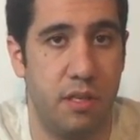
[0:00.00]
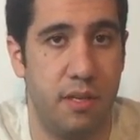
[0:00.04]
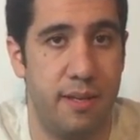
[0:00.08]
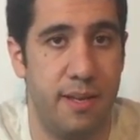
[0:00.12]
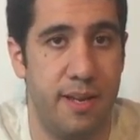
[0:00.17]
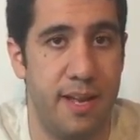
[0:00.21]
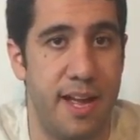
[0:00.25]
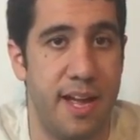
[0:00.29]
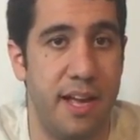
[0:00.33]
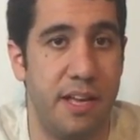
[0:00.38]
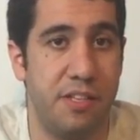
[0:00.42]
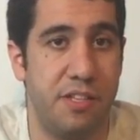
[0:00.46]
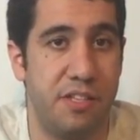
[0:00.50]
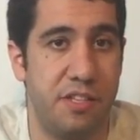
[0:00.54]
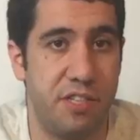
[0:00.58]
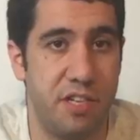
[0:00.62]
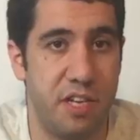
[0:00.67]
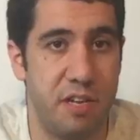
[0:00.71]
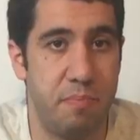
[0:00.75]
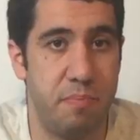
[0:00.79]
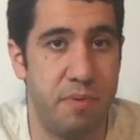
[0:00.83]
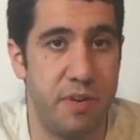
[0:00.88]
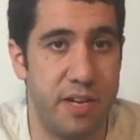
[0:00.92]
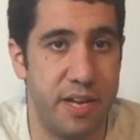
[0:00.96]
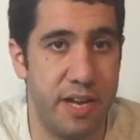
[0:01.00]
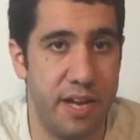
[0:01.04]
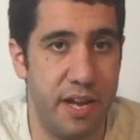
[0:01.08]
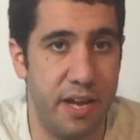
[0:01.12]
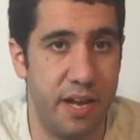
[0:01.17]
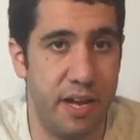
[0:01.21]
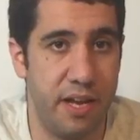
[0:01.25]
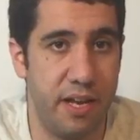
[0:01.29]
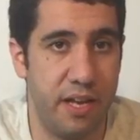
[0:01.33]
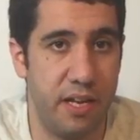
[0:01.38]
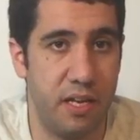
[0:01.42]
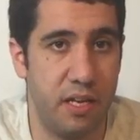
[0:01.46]
And
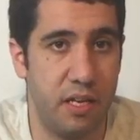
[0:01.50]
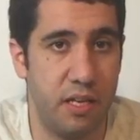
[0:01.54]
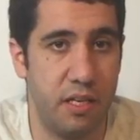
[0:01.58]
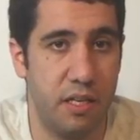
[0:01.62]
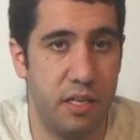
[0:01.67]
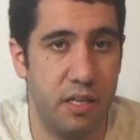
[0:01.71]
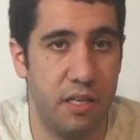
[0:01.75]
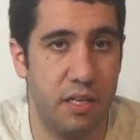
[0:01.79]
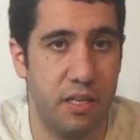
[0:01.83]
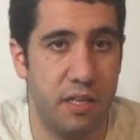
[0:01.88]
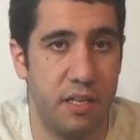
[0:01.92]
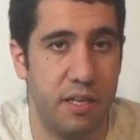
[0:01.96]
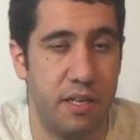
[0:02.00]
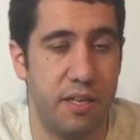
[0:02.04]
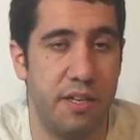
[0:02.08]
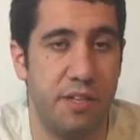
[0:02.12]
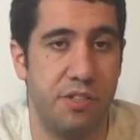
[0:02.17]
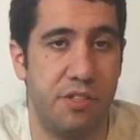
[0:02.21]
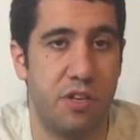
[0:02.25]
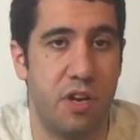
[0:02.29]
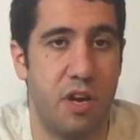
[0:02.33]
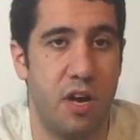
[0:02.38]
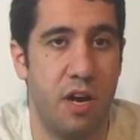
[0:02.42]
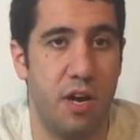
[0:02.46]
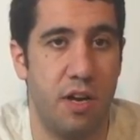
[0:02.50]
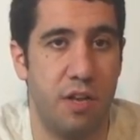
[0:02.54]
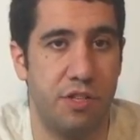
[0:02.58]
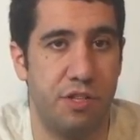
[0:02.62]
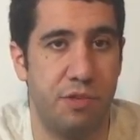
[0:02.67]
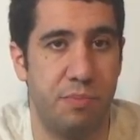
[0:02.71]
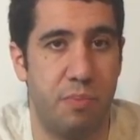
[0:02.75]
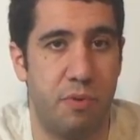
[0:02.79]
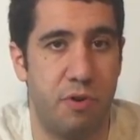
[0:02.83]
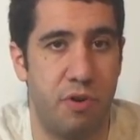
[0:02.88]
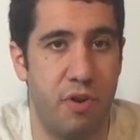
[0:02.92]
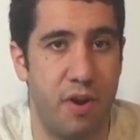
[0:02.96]
CPA is cost
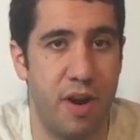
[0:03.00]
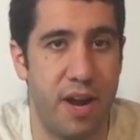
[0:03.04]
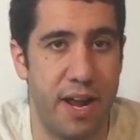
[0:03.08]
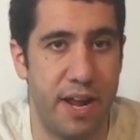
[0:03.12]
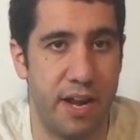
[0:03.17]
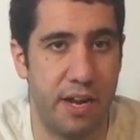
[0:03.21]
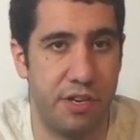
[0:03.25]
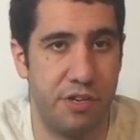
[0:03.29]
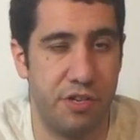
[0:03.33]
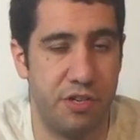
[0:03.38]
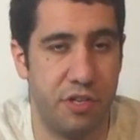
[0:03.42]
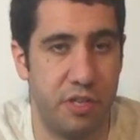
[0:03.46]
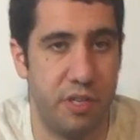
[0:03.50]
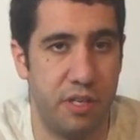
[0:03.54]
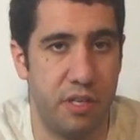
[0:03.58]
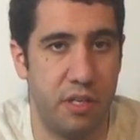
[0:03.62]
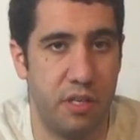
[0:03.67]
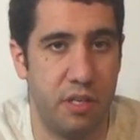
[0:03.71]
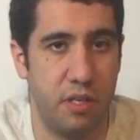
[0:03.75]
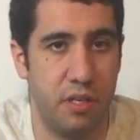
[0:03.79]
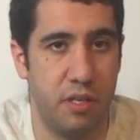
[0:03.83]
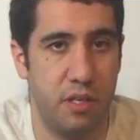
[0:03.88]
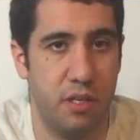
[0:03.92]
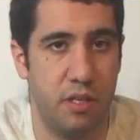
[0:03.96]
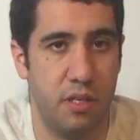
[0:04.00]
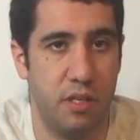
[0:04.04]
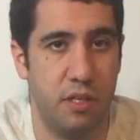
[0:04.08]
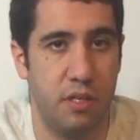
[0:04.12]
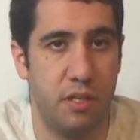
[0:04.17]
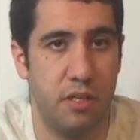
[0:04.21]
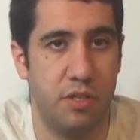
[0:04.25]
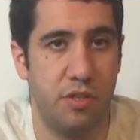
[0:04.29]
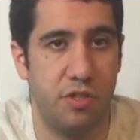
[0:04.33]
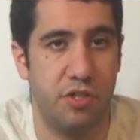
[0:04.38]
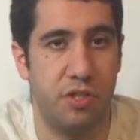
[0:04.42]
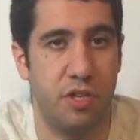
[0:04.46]
per action.
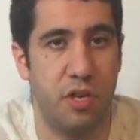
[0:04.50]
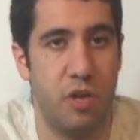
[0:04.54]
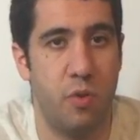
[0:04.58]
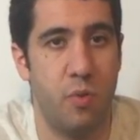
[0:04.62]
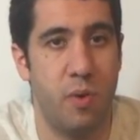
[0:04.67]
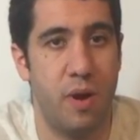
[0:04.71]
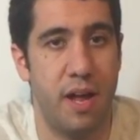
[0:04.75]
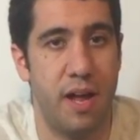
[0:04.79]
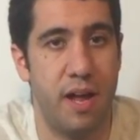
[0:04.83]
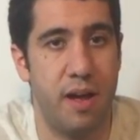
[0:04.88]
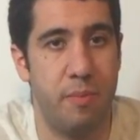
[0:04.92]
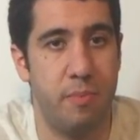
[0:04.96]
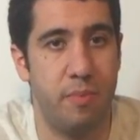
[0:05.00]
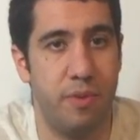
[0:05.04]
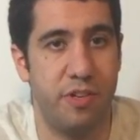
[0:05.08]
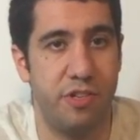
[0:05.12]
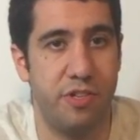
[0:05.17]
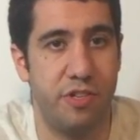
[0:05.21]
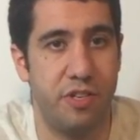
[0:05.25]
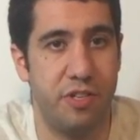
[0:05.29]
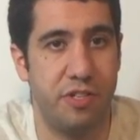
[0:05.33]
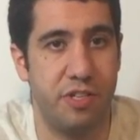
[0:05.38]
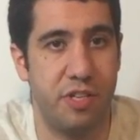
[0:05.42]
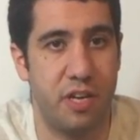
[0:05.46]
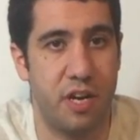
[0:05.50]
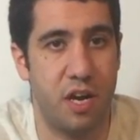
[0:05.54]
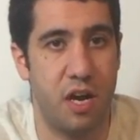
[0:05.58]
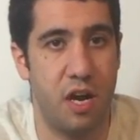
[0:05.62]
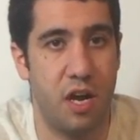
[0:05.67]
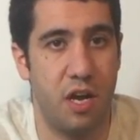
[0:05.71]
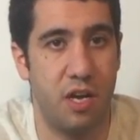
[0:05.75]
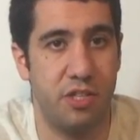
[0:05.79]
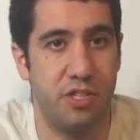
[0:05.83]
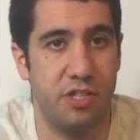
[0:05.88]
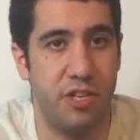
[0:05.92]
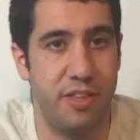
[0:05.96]
So how much does it
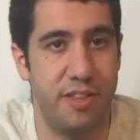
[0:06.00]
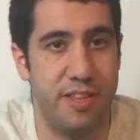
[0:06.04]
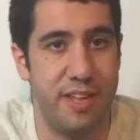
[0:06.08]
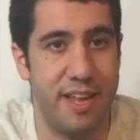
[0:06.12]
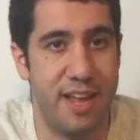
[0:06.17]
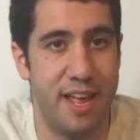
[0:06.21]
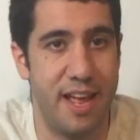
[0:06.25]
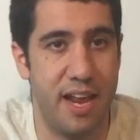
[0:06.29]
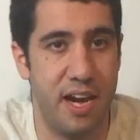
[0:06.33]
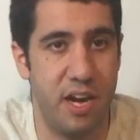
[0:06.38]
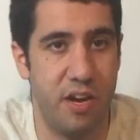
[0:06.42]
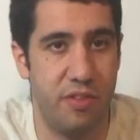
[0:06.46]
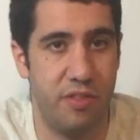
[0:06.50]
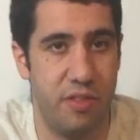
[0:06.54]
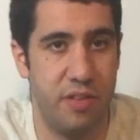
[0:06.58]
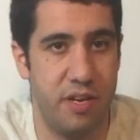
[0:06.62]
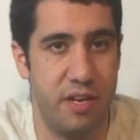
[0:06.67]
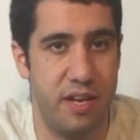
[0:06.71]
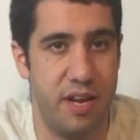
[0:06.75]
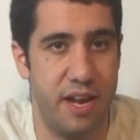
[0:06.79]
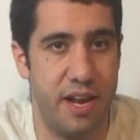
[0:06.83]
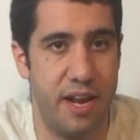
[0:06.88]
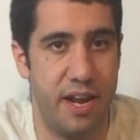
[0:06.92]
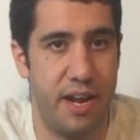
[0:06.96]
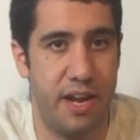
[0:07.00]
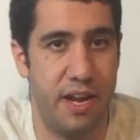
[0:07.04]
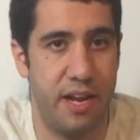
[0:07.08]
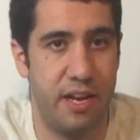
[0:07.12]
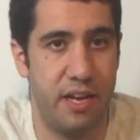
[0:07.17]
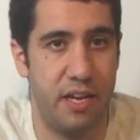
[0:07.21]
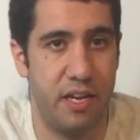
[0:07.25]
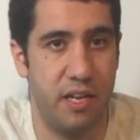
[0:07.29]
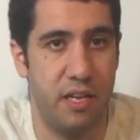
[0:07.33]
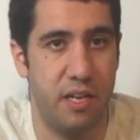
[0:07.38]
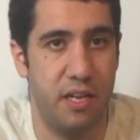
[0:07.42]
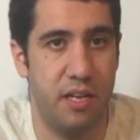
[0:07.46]
cost at the end of the day
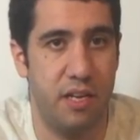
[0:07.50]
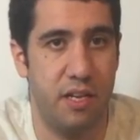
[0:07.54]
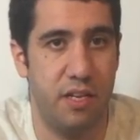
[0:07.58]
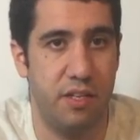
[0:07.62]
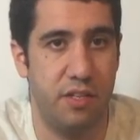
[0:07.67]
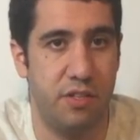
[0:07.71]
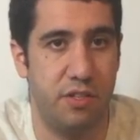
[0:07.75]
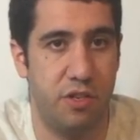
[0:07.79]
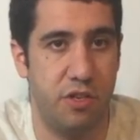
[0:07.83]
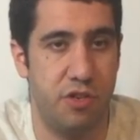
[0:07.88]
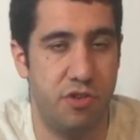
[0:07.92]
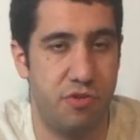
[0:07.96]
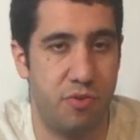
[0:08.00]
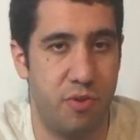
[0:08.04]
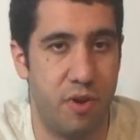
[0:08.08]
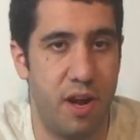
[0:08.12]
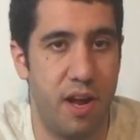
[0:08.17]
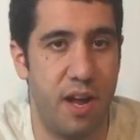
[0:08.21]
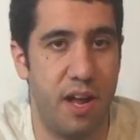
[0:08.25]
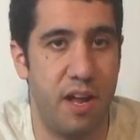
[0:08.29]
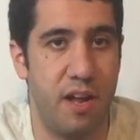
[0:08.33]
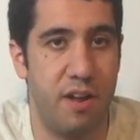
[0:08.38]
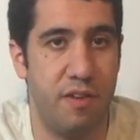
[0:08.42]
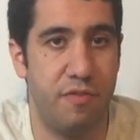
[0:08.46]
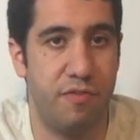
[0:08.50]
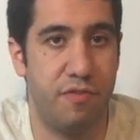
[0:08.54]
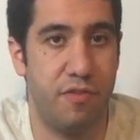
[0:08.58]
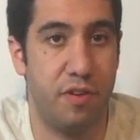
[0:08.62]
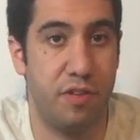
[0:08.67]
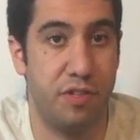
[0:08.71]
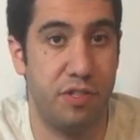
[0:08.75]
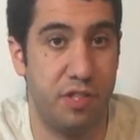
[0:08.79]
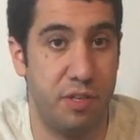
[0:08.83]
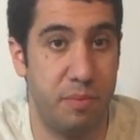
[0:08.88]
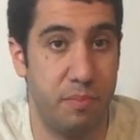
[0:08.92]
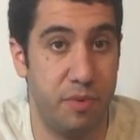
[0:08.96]
to drive
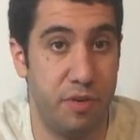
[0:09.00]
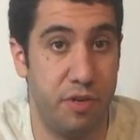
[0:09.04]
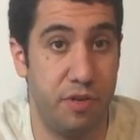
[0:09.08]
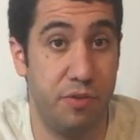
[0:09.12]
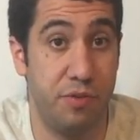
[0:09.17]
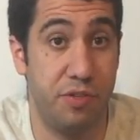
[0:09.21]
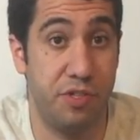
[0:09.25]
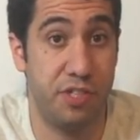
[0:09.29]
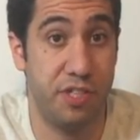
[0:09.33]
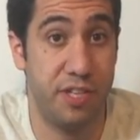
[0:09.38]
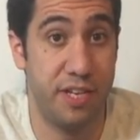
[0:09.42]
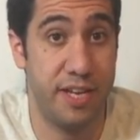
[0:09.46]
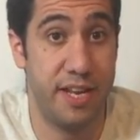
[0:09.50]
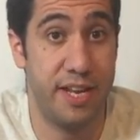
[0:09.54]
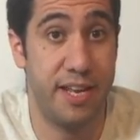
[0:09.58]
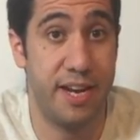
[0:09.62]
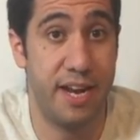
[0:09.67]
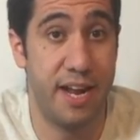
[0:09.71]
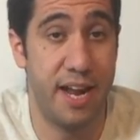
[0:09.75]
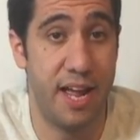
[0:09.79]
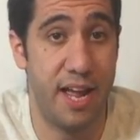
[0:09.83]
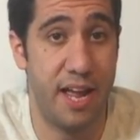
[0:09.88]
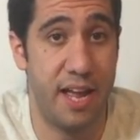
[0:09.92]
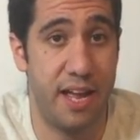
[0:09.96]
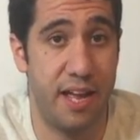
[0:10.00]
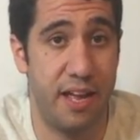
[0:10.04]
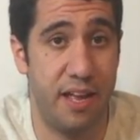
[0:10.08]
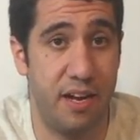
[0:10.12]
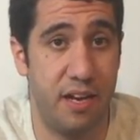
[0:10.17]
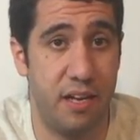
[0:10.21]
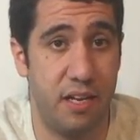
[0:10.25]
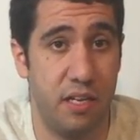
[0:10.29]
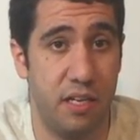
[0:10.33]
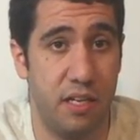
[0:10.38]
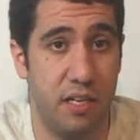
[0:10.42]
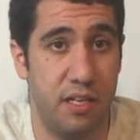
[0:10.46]
someone who's seeing an ad
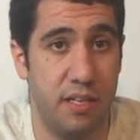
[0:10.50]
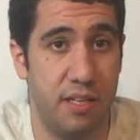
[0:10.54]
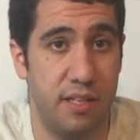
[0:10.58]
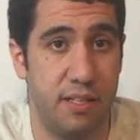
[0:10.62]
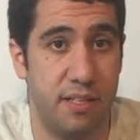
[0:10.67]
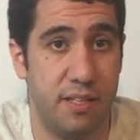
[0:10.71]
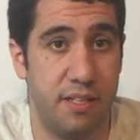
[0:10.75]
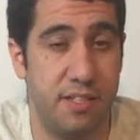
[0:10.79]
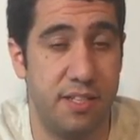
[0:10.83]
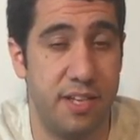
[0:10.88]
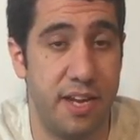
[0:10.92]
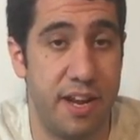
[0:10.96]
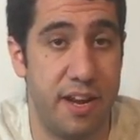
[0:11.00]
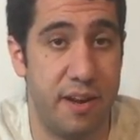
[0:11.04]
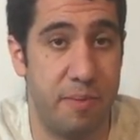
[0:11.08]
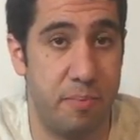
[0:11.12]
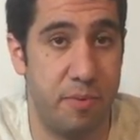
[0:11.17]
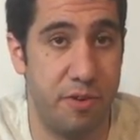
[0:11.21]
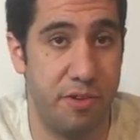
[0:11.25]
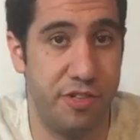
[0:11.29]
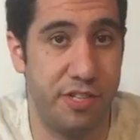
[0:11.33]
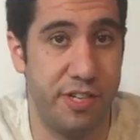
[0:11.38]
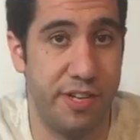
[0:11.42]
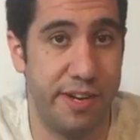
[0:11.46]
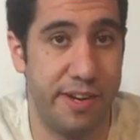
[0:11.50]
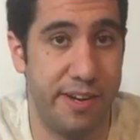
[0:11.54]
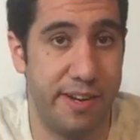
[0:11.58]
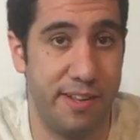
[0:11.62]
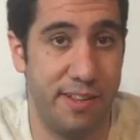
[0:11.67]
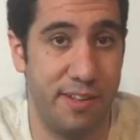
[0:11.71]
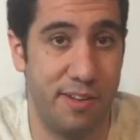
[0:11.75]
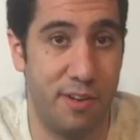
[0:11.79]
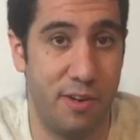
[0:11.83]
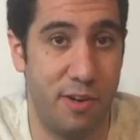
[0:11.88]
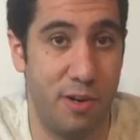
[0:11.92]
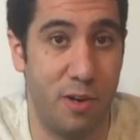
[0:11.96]
to take a
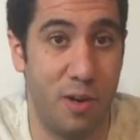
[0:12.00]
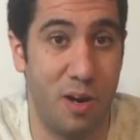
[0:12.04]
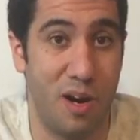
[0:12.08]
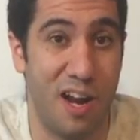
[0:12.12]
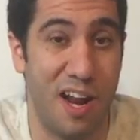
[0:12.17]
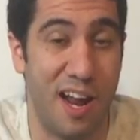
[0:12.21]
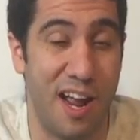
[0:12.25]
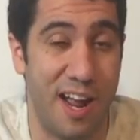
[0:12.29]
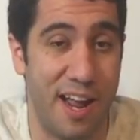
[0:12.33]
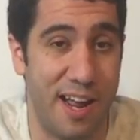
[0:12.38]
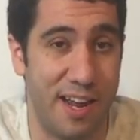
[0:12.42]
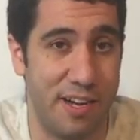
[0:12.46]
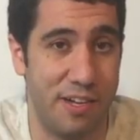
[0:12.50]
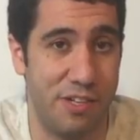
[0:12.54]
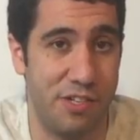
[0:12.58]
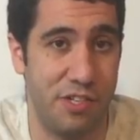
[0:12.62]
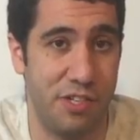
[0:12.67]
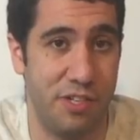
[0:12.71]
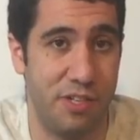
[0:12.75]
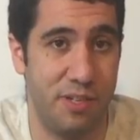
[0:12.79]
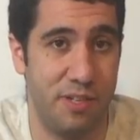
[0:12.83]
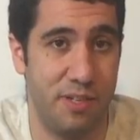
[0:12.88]
particular action?